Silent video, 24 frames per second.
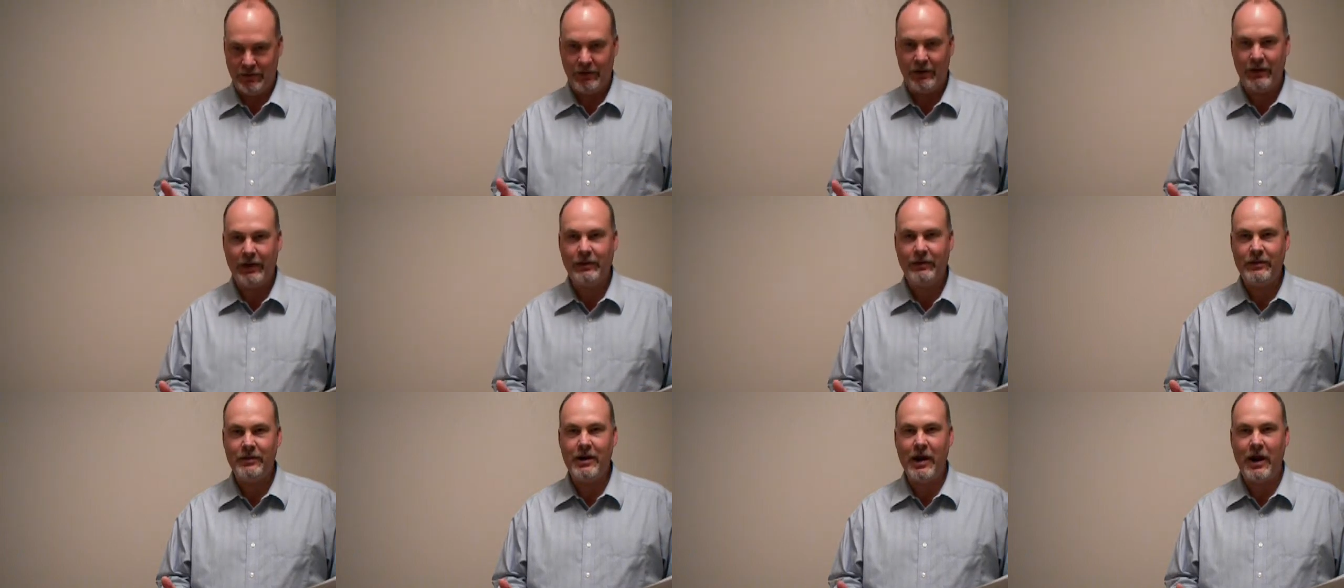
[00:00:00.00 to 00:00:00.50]
Do you
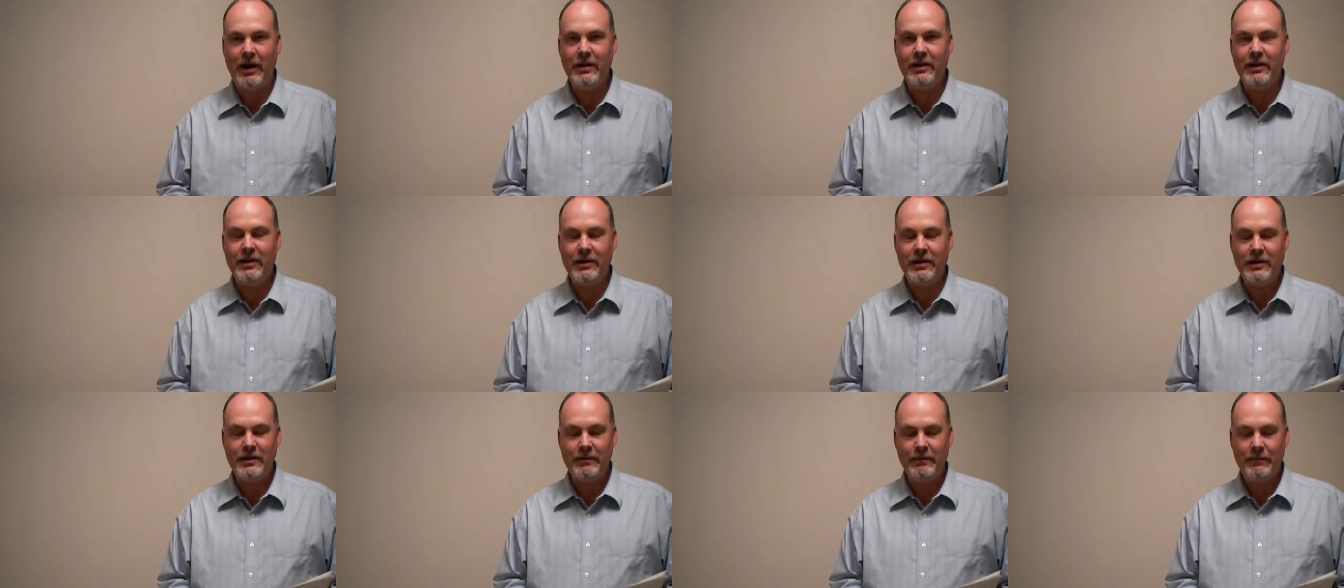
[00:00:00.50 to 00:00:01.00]
get the
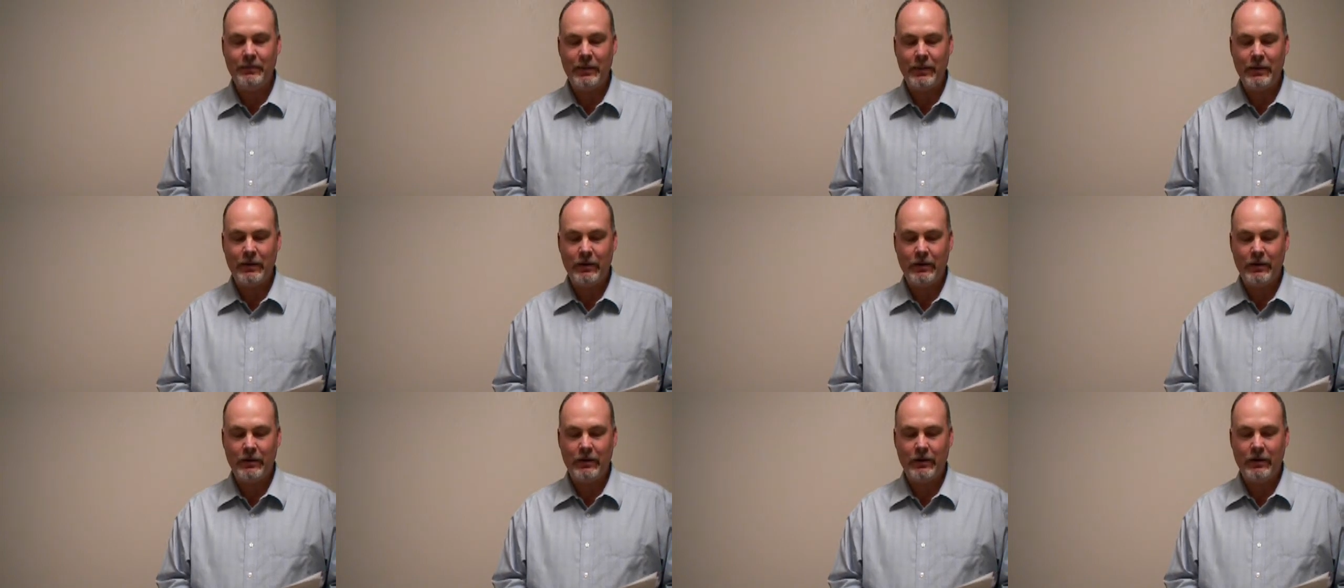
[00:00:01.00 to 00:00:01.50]
idea?
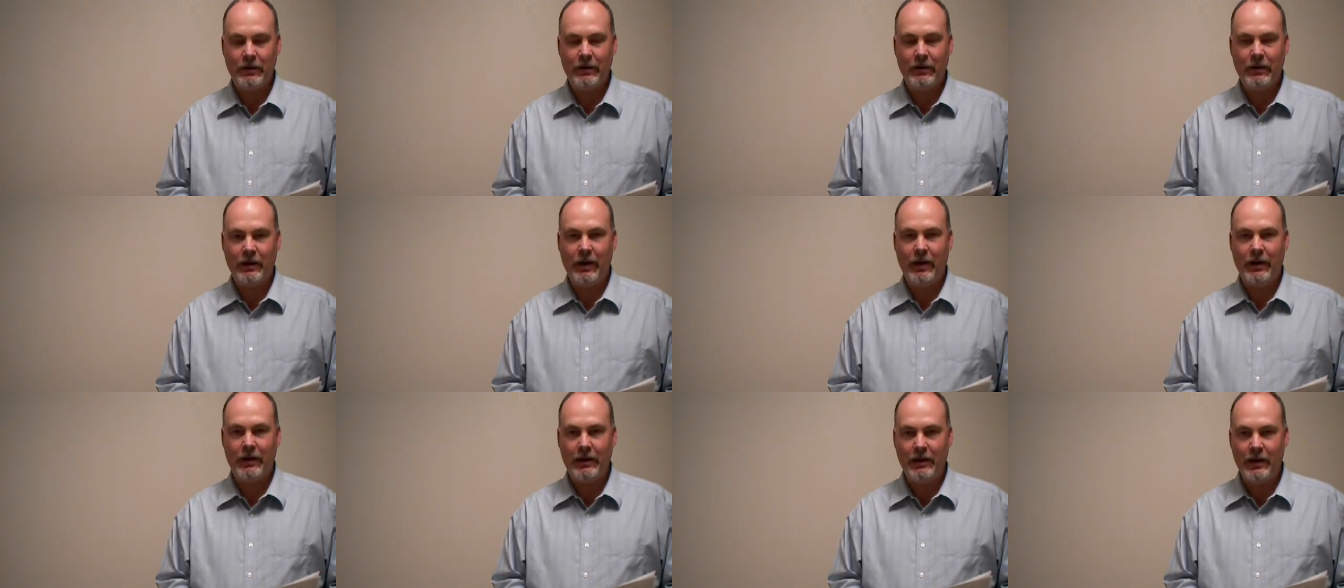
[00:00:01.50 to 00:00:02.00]

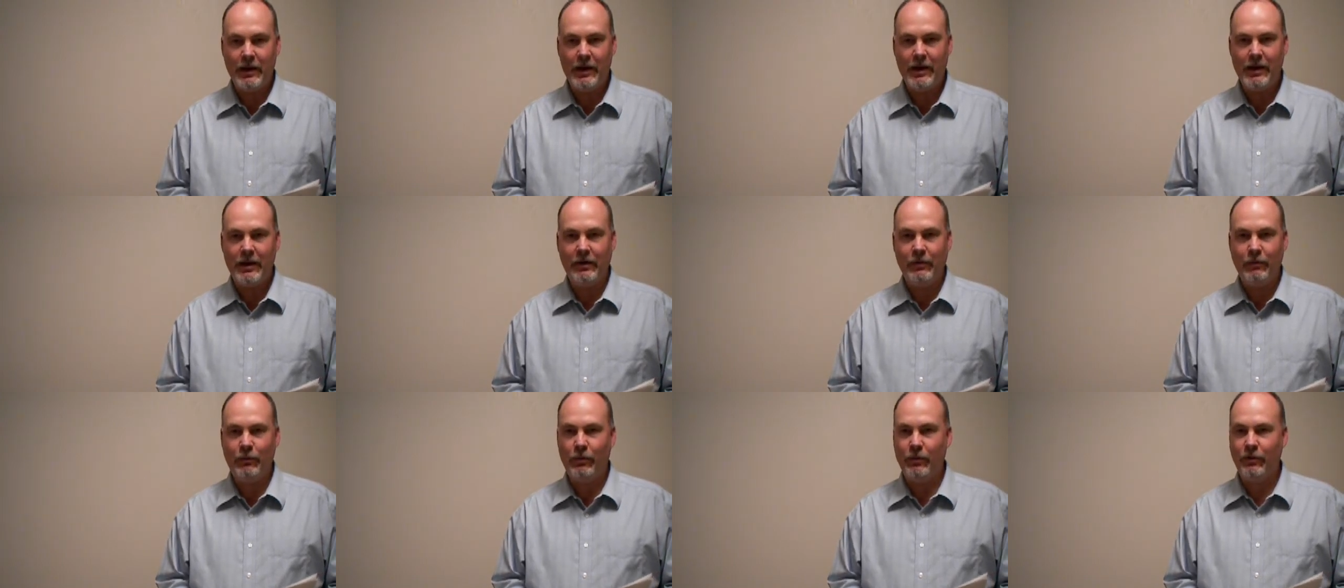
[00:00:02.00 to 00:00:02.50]

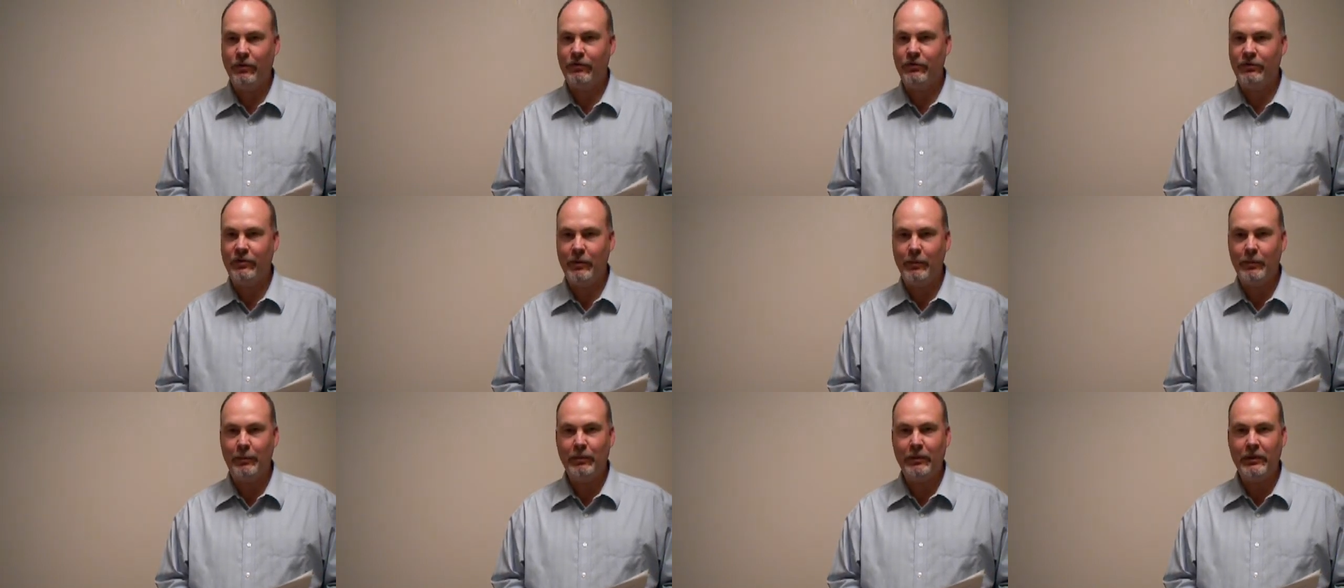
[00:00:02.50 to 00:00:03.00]
Again, we're
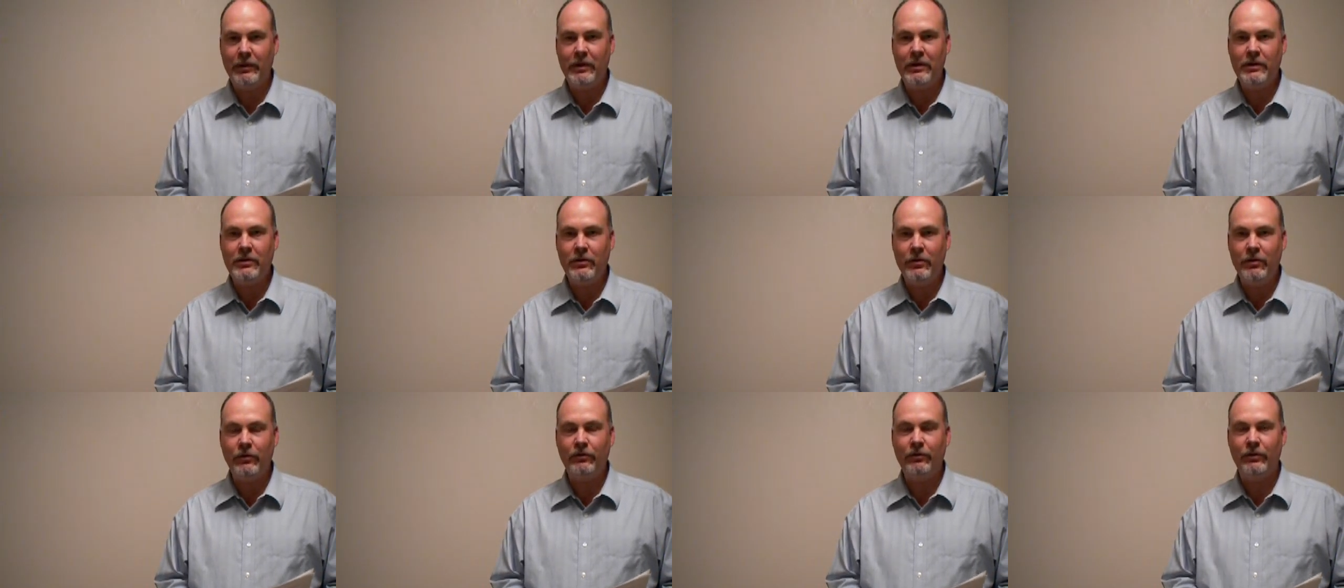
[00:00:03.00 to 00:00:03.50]

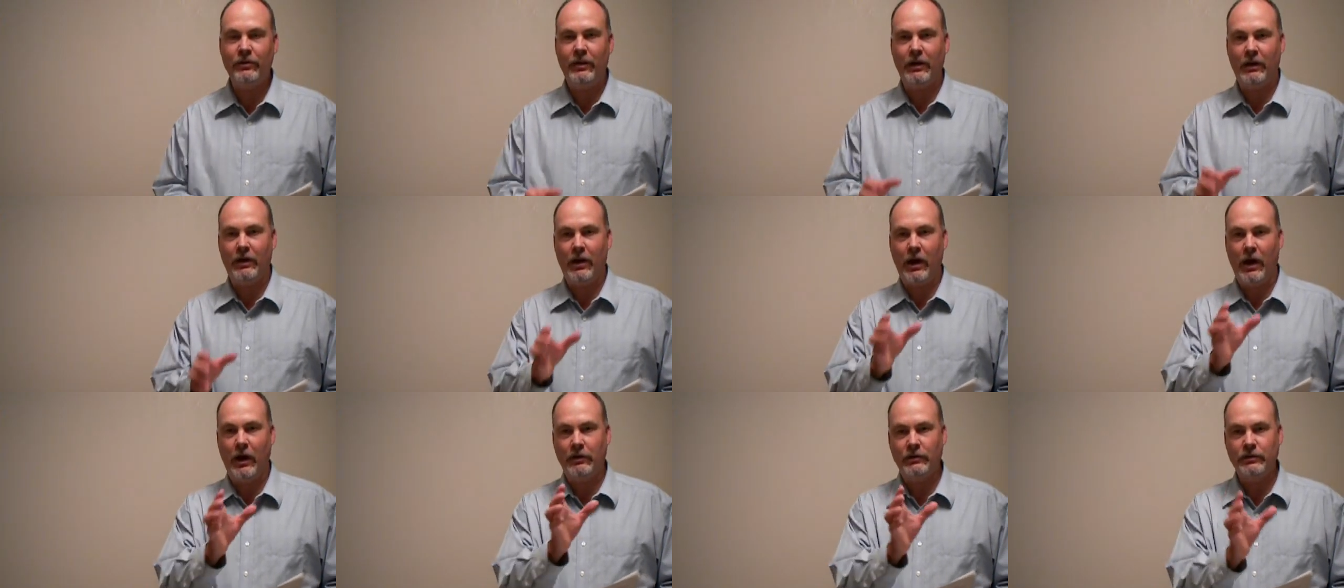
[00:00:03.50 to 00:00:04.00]
simply using
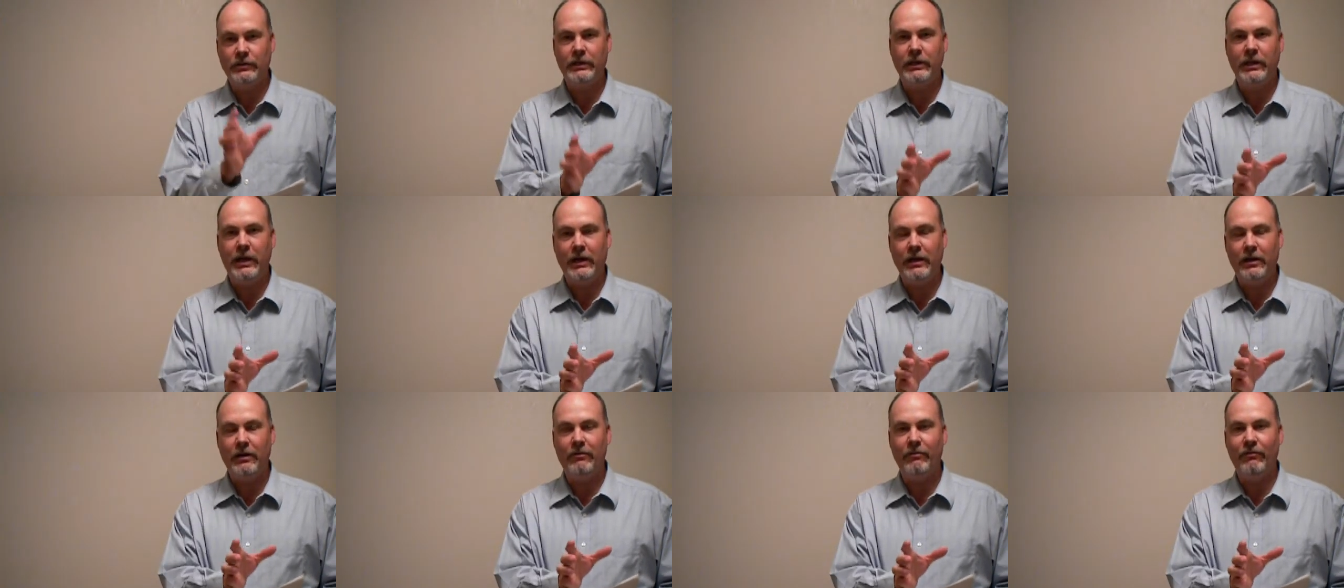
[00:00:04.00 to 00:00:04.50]
the
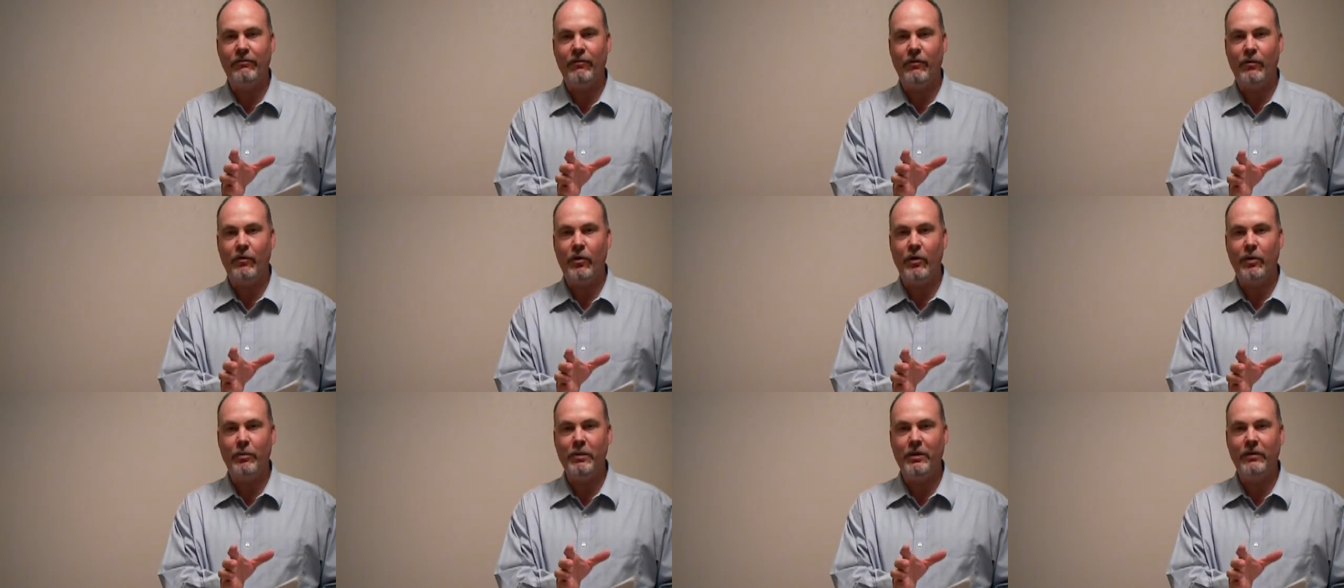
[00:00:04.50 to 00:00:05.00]
conjugated
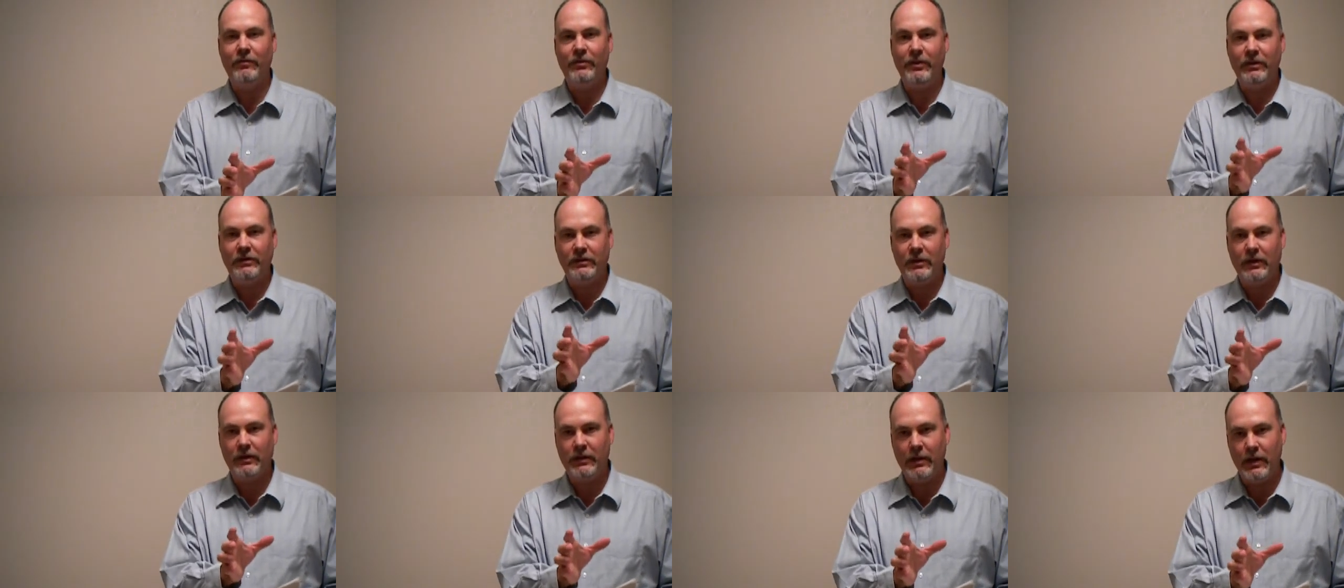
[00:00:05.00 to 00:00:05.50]
form of
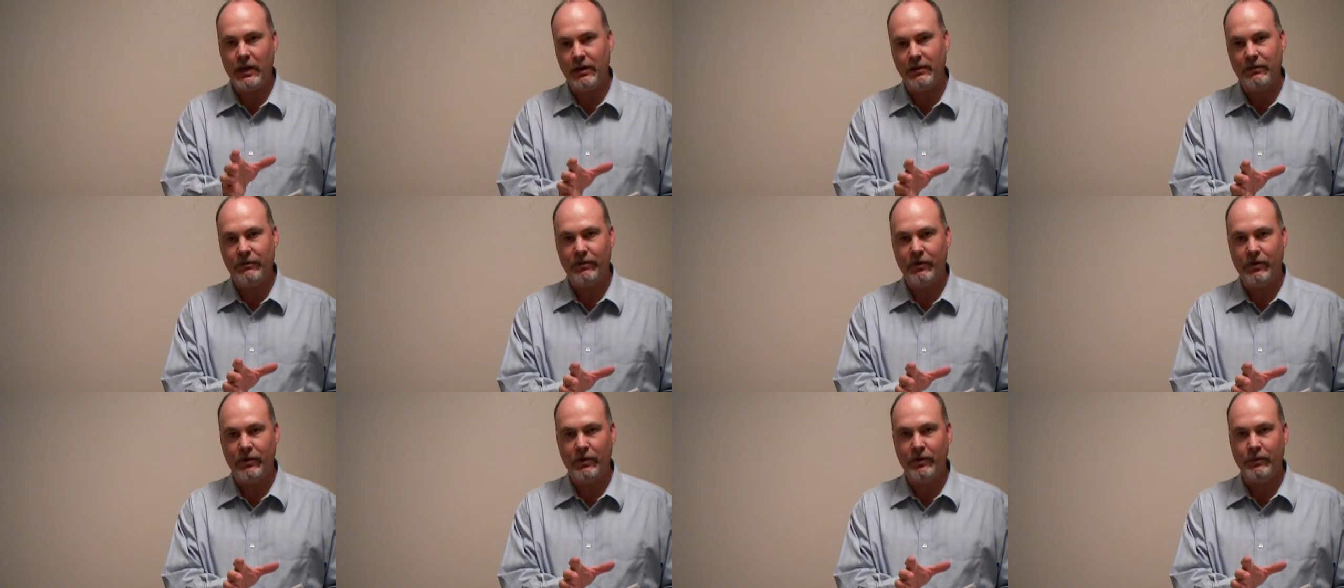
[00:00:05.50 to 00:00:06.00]
the
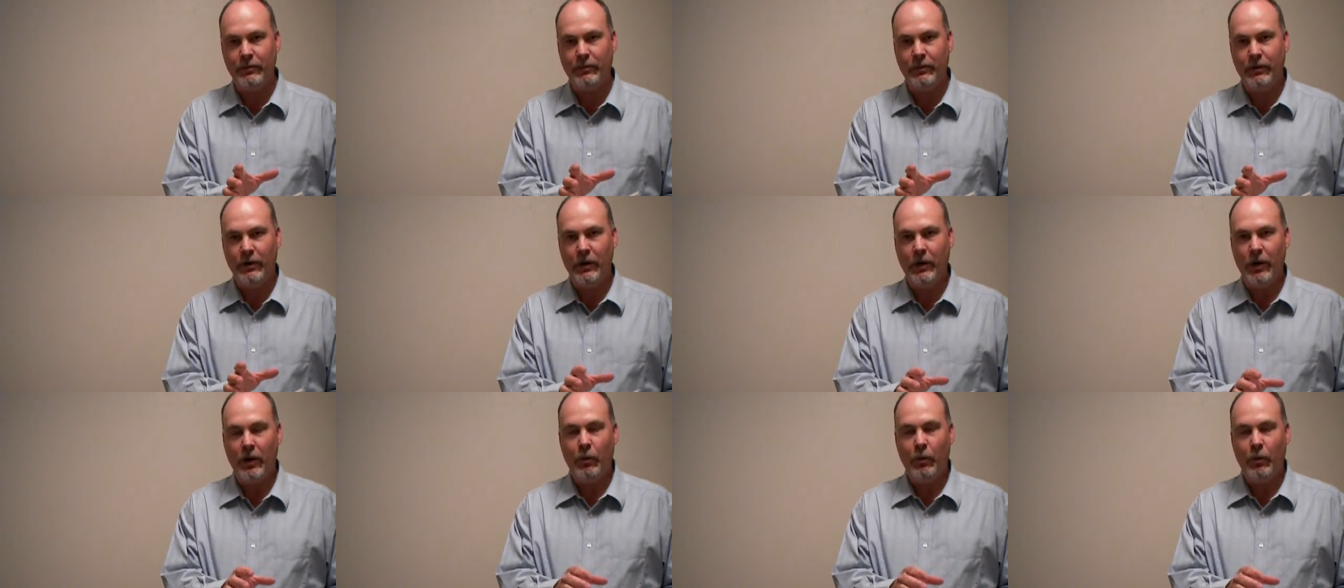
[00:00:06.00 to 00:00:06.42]
tener verb.